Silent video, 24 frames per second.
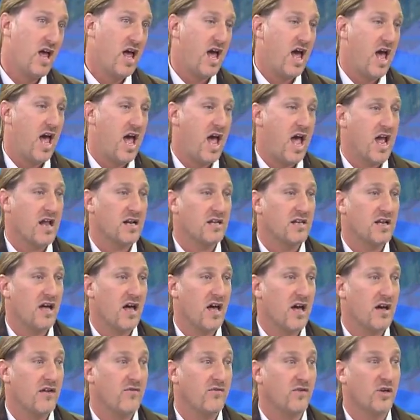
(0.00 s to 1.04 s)
And
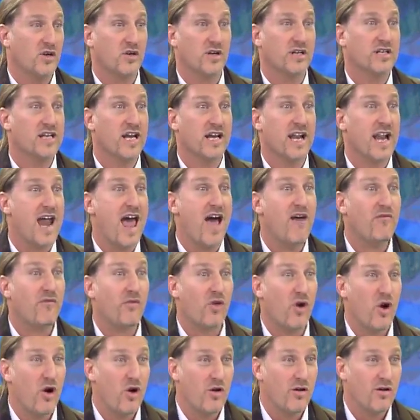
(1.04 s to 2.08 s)
if we could get an
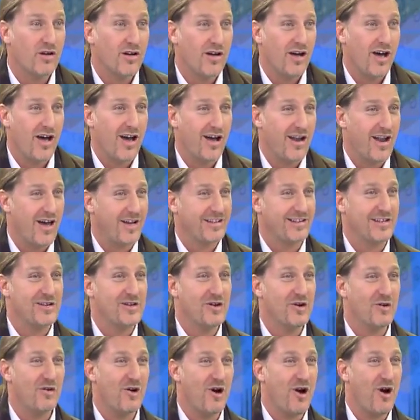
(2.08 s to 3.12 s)
afro like the
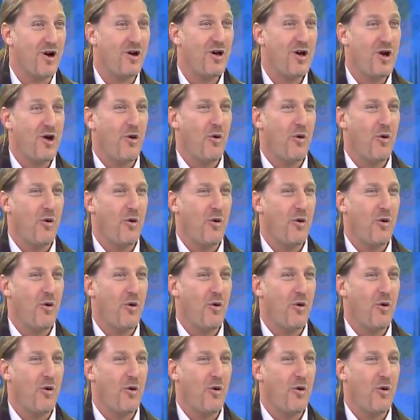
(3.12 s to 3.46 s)
euro,